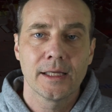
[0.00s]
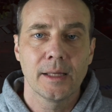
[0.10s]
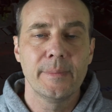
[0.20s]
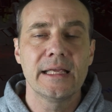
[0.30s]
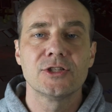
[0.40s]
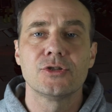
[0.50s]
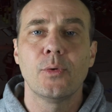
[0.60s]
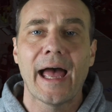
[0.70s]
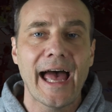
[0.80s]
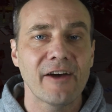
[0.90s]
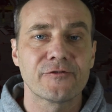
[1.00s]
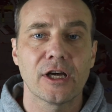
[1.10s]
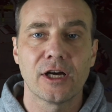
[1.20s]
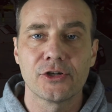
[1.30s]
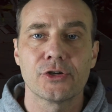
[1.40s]
It means you have
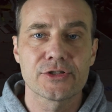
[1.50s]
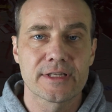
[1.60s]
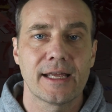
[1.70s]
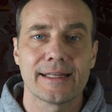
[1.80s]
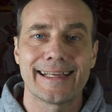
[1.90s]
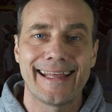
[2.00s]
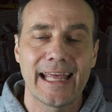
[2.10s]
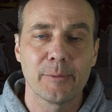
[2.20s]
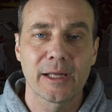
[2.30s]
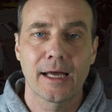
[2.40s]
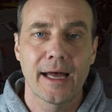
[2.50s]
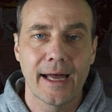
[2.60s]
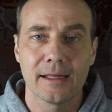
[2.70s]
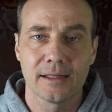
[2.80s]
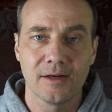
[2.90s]
to understand the game at a
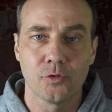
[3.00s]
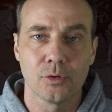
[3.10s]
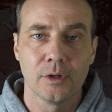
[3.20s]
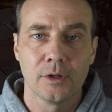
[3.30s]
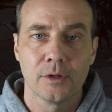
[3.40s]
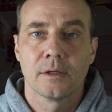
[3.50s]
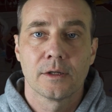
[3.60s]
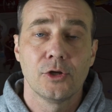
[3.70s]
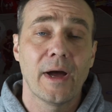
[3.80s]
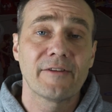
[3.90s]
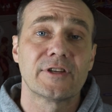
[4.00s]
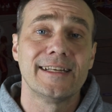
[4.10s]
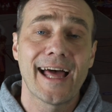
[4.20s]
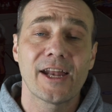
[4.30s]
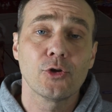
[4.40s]
high level. You have to
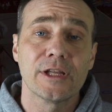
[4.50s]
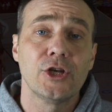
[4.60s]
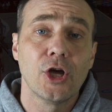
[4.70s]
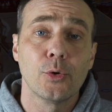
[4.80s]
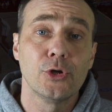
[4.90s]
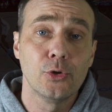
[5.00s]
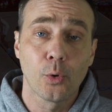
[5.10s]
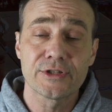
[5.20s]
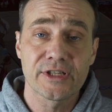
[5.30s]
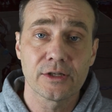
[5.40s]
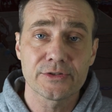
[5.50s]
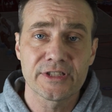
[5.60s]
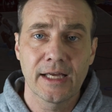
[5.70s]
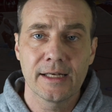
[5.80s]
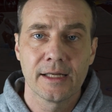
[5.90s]
not only know your skill
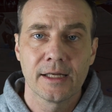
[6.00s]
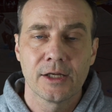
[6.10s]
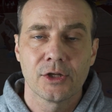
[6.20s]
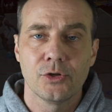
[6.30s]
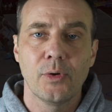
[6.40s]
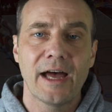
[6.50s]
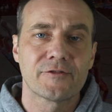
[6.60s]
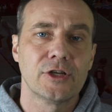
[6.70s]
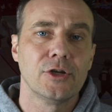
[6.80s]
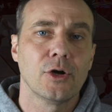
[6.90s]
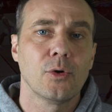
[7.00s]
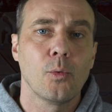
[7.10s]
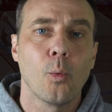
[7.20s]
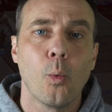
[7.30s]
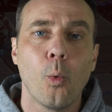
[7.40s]
set, you have to
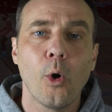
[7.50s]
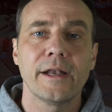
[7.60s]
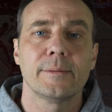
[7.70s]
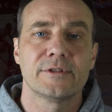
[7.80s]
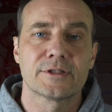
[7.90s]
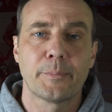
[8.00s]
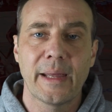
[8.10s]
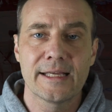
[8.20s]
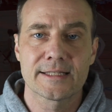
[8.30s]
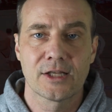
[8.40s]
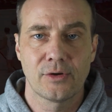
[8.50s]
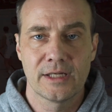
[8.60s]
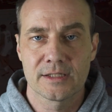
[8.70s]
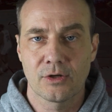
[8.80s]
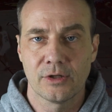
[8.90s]
know what space there
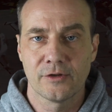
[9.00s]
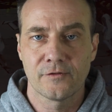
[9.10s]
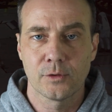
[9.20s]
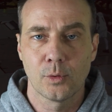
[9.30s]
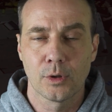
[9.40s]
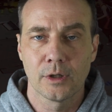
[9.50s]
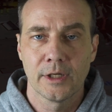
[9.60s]
is on the floor.